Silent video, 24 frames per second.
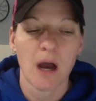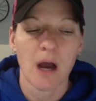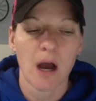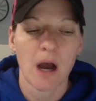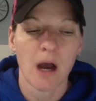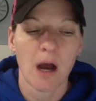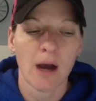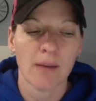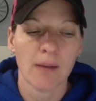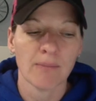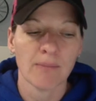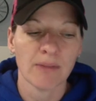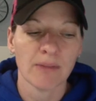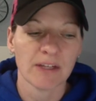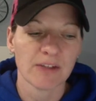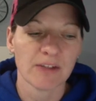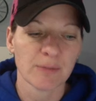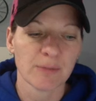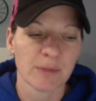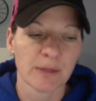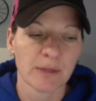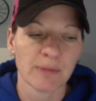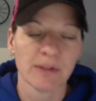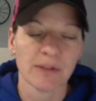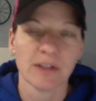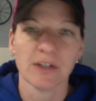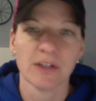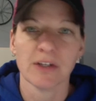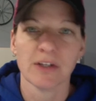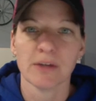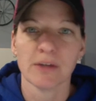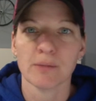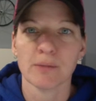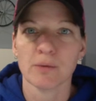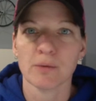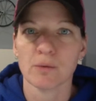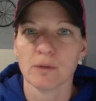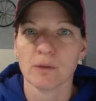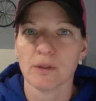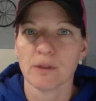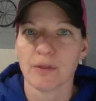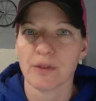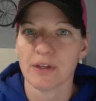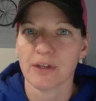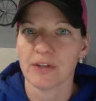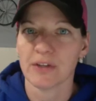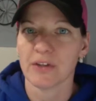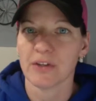That's probably the number one
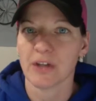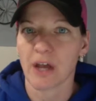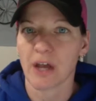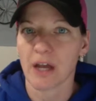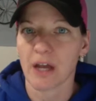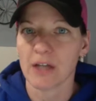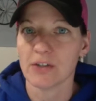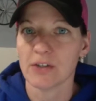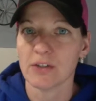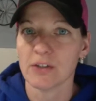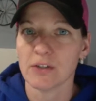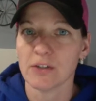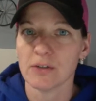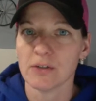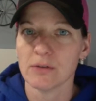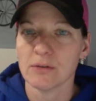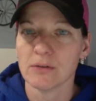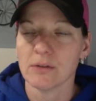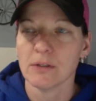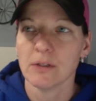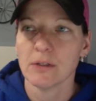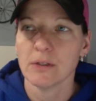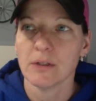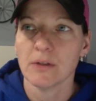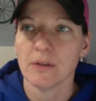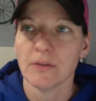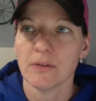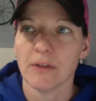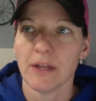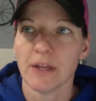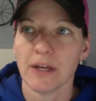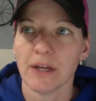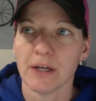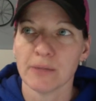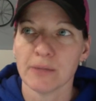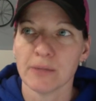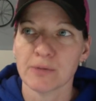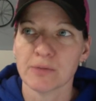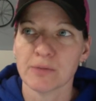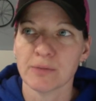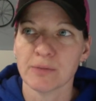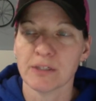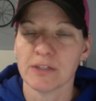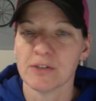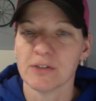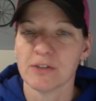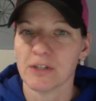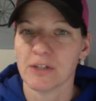thing that I do that helps
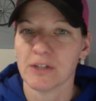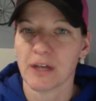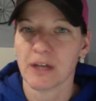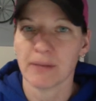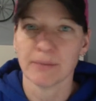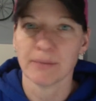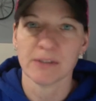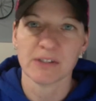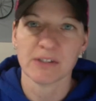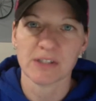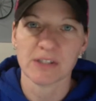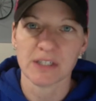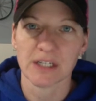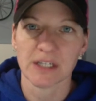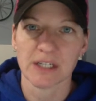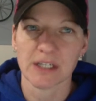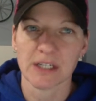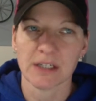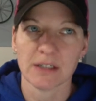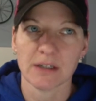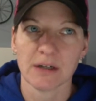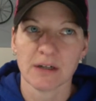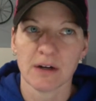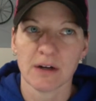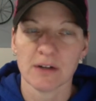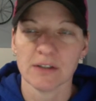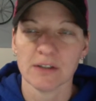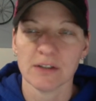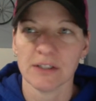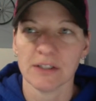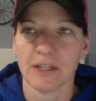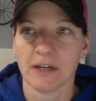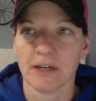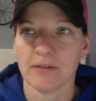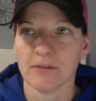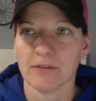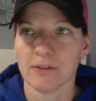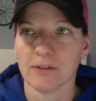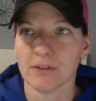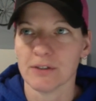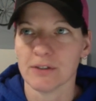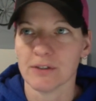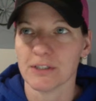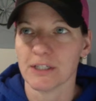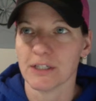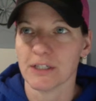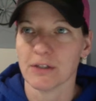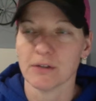me to not be sick, hardly ever,
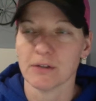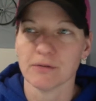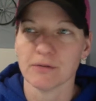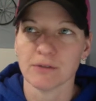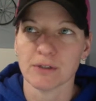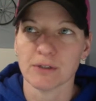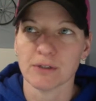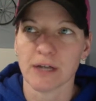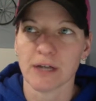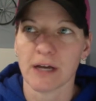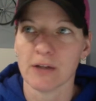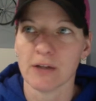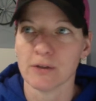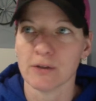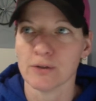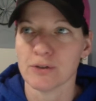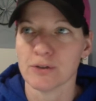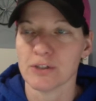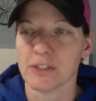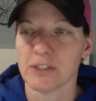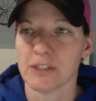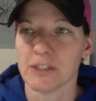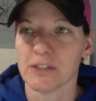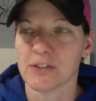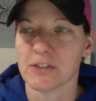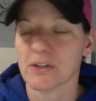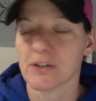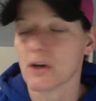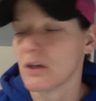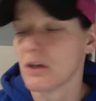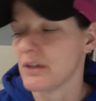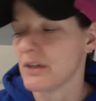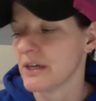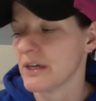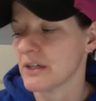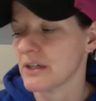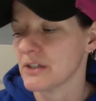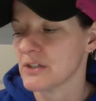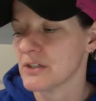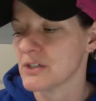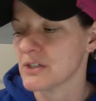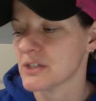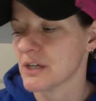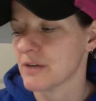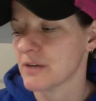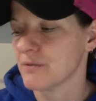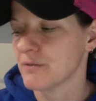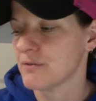get over allergies, all that good
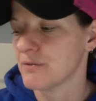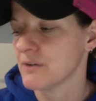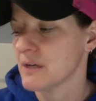stuff.